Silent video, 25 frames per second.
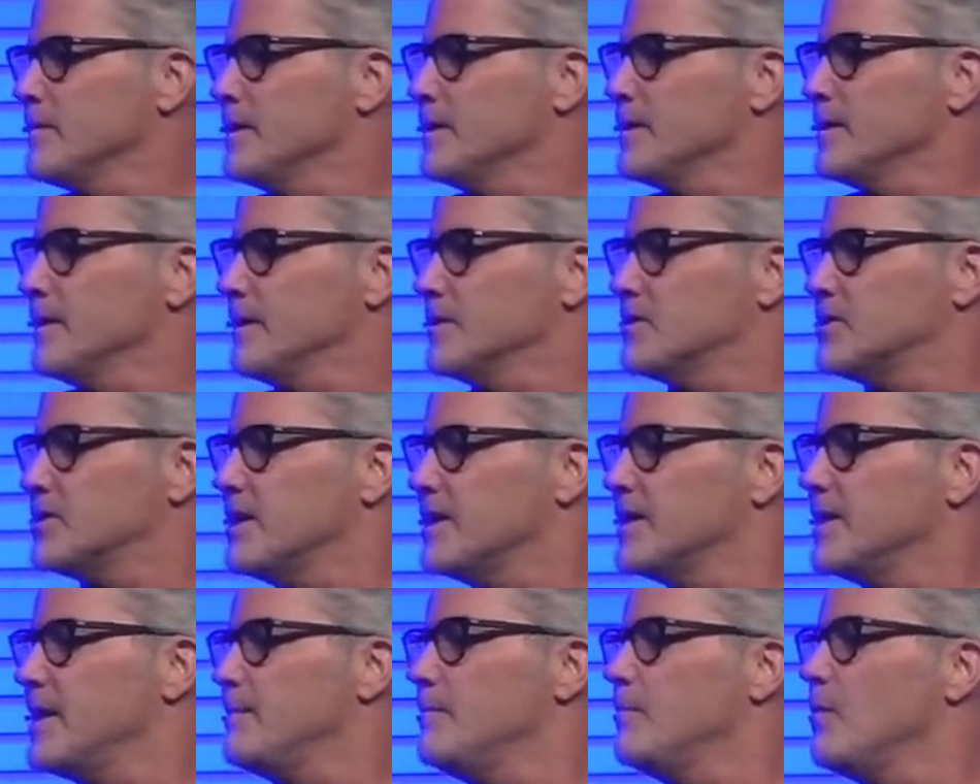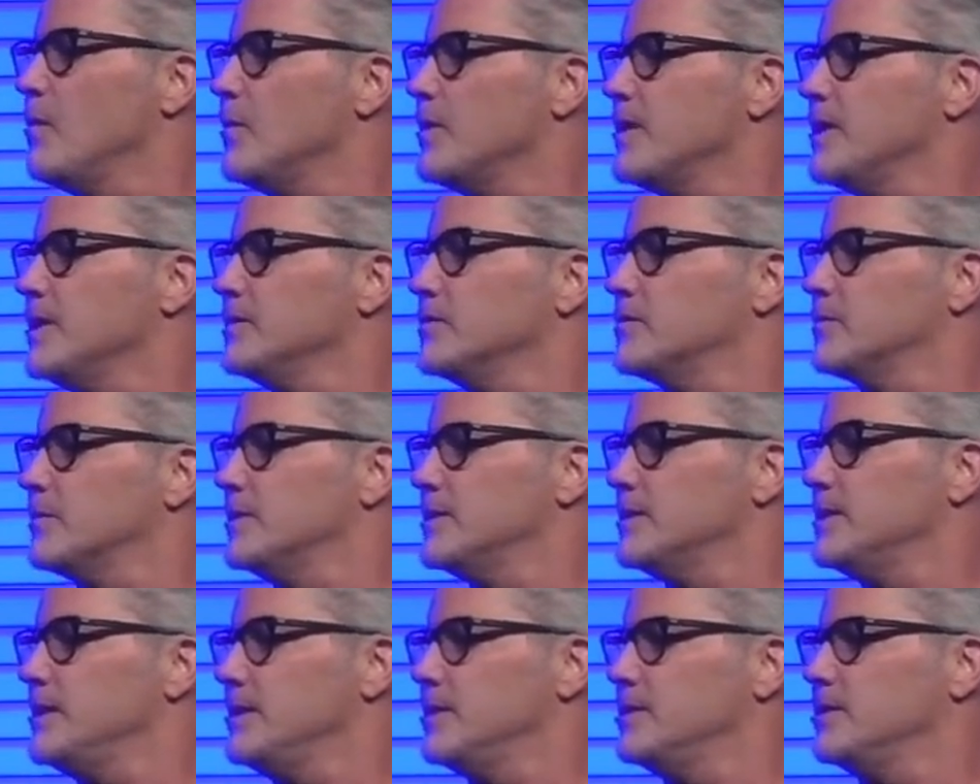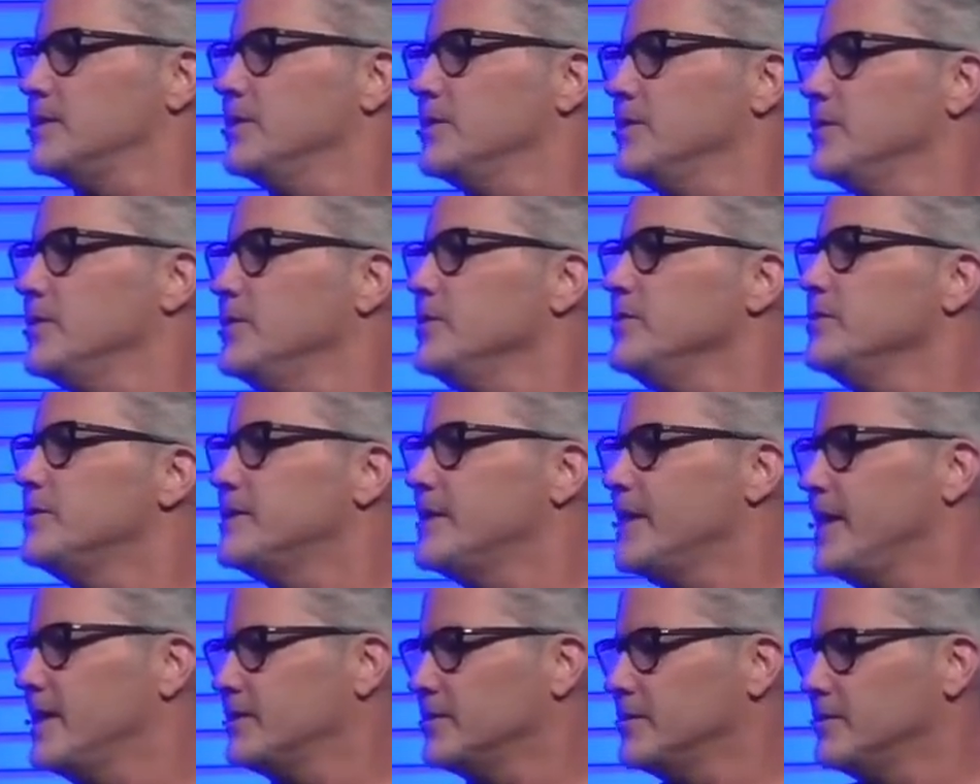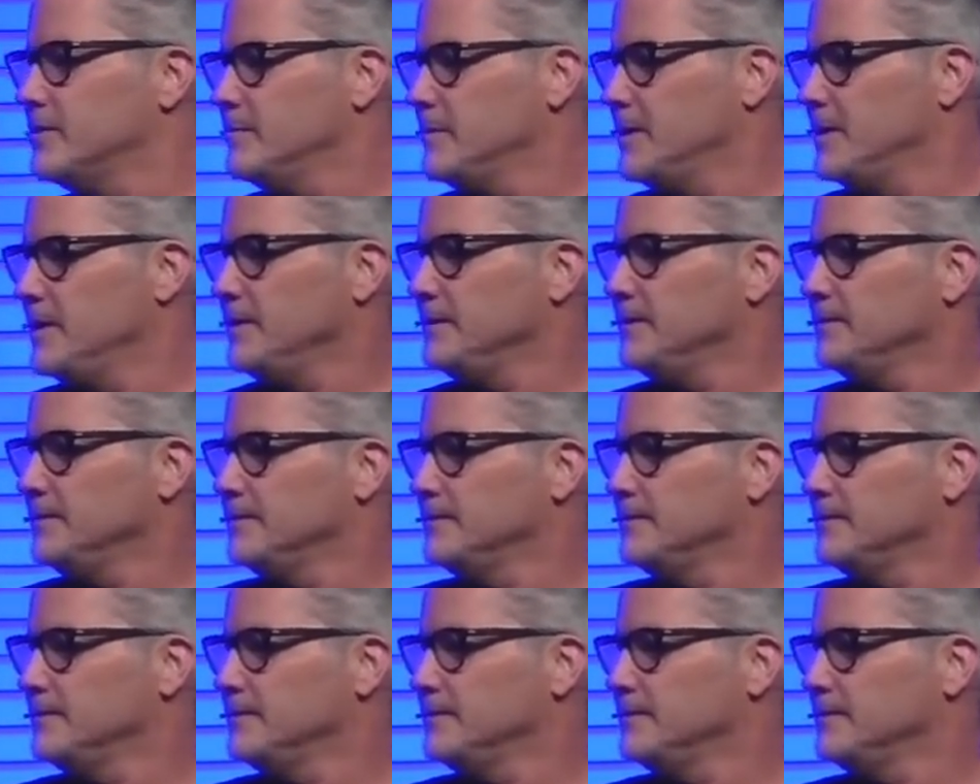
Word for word: On Sunday mornings, we're teaching the New Testament.